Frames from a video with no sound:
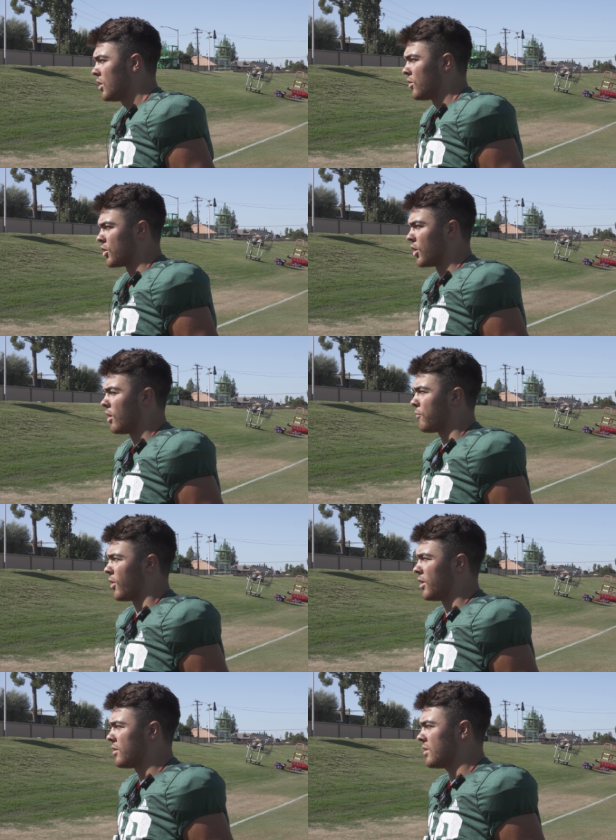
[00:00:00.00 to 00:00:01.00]
they're good up
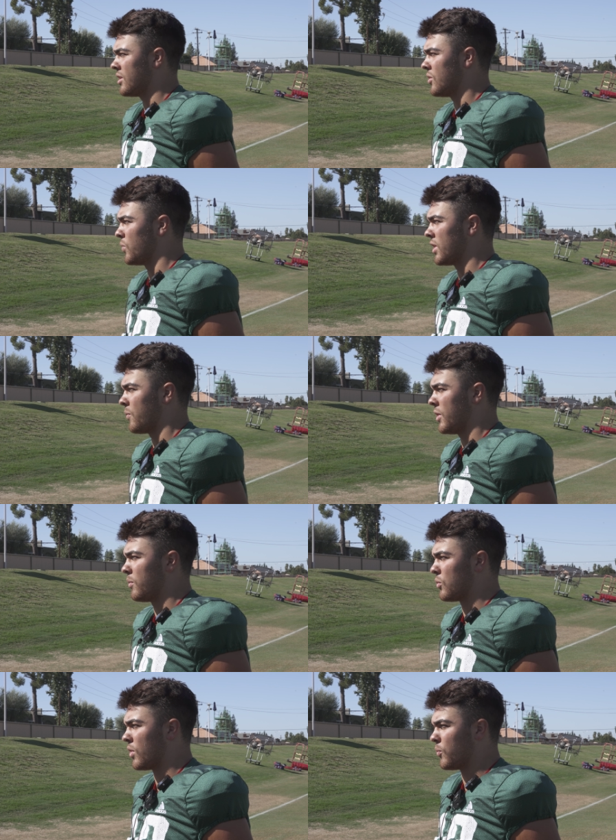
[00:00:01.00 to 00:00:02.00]
front, and we got to be
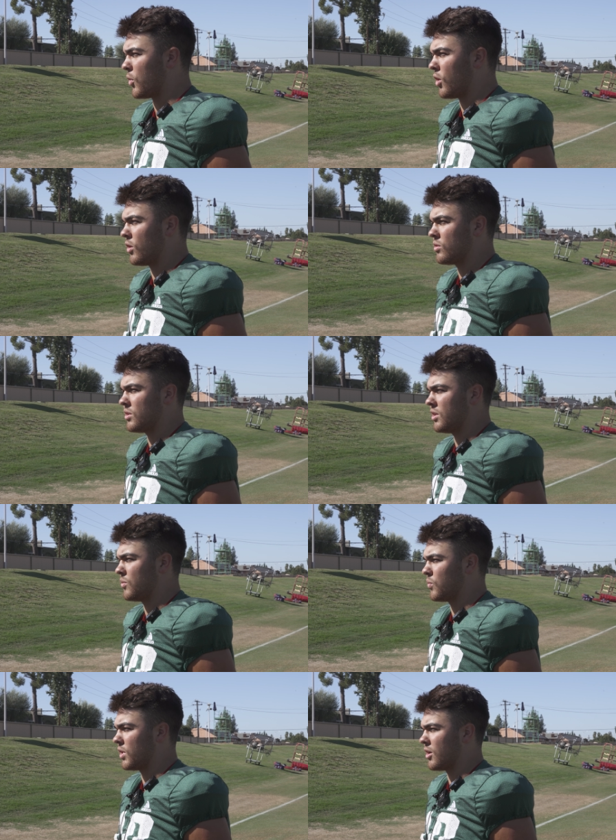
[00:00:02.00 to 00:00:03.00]
able to run the ball,
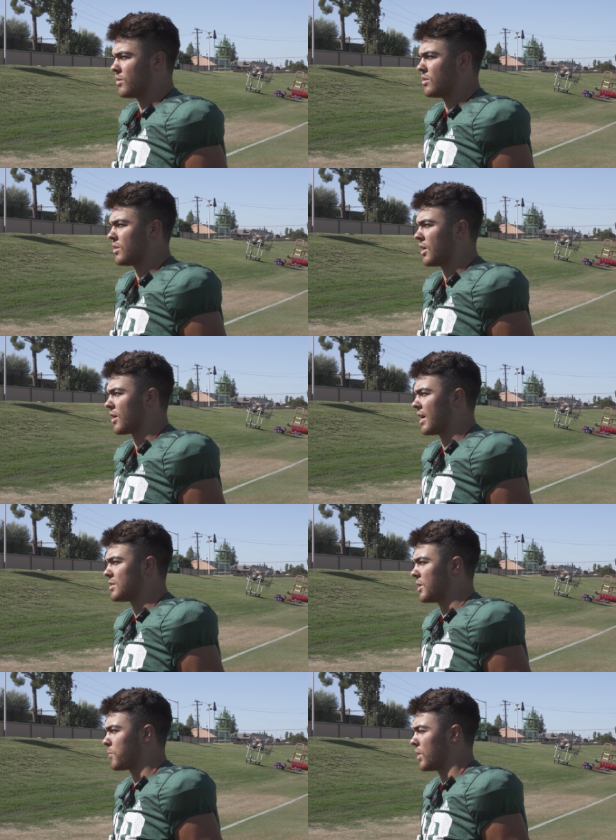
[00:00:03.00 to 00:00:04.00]
and we got to let our
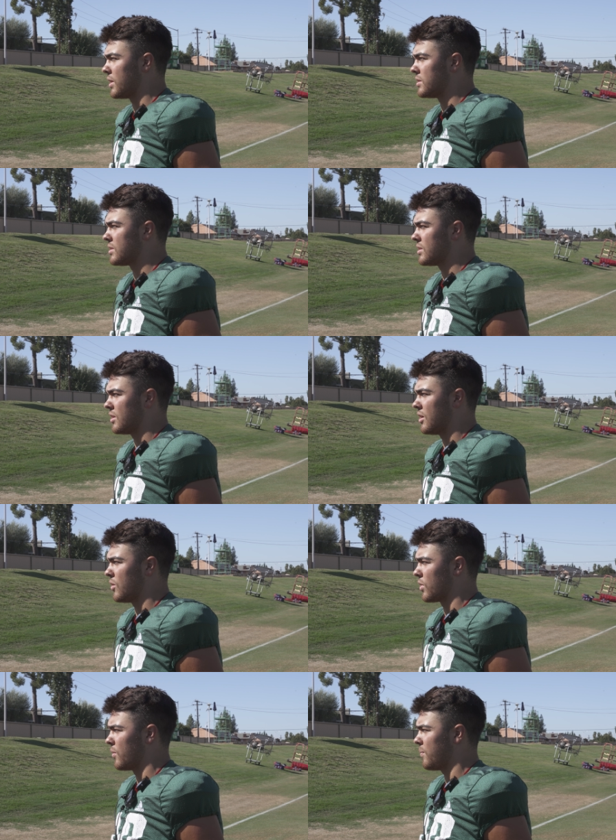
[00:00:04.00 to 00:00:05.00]
guys make plays. And uh,
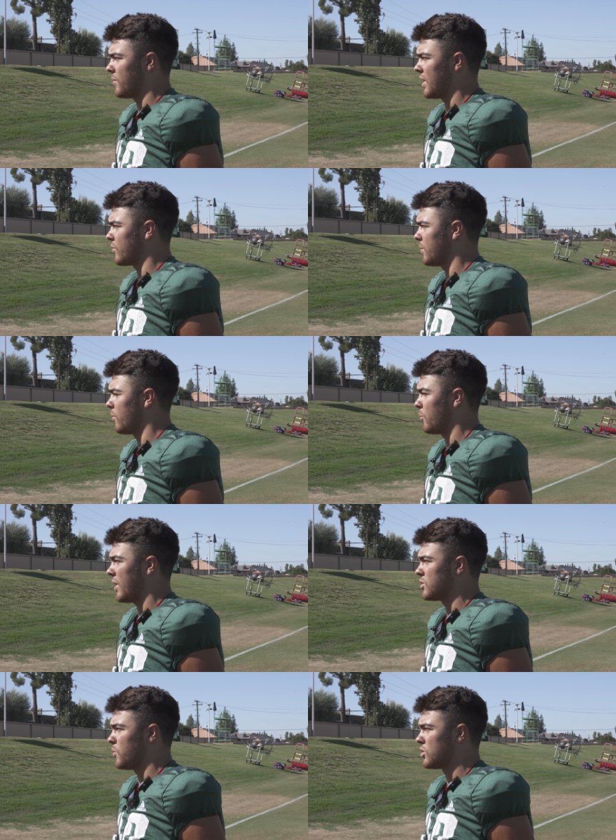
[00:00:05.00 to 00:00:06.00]
we're going to have to be able to
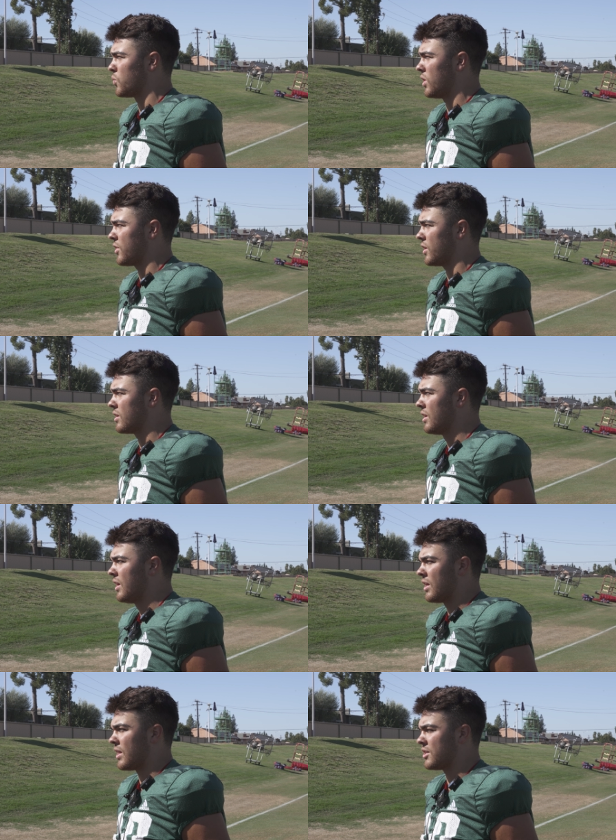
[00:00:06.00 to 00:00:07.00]
pass the ball as well. I think
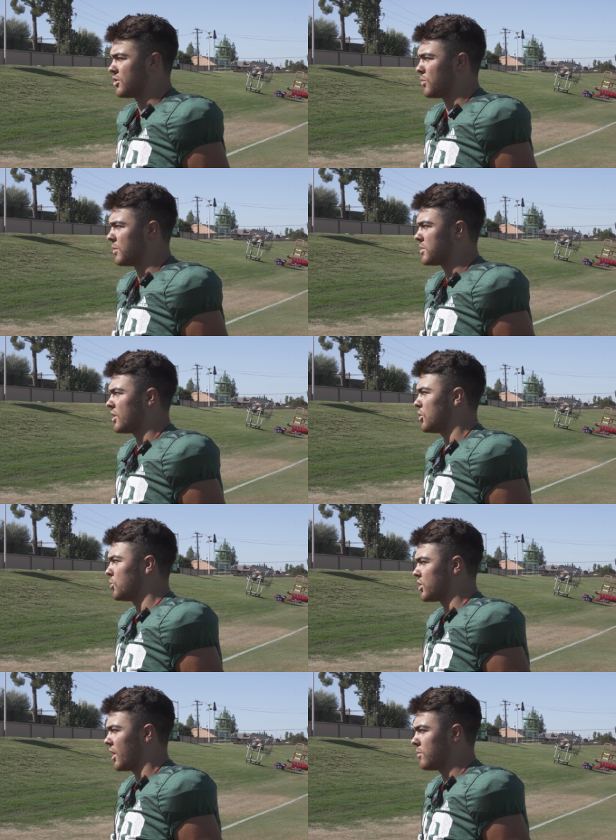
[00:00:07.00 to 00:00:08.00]
last year Mims had a
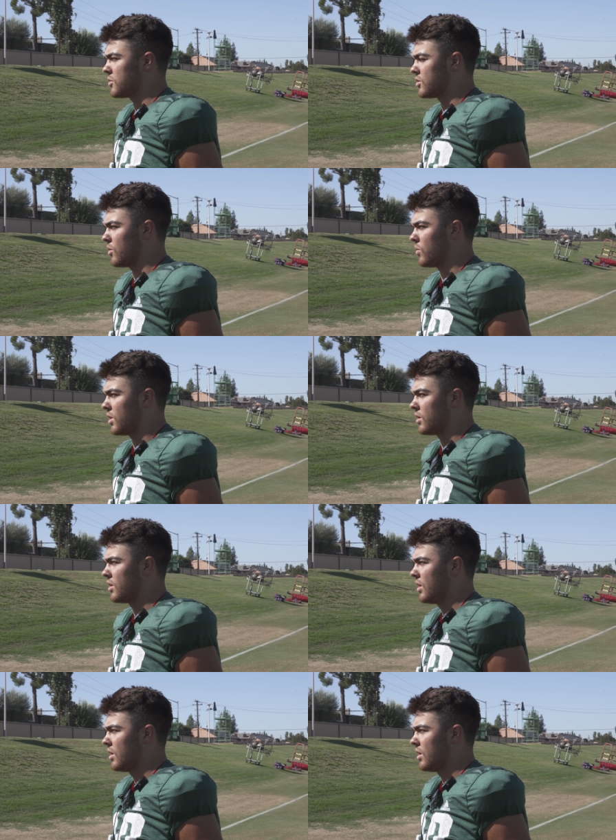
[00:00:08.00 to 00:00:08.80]
huge game, so uh,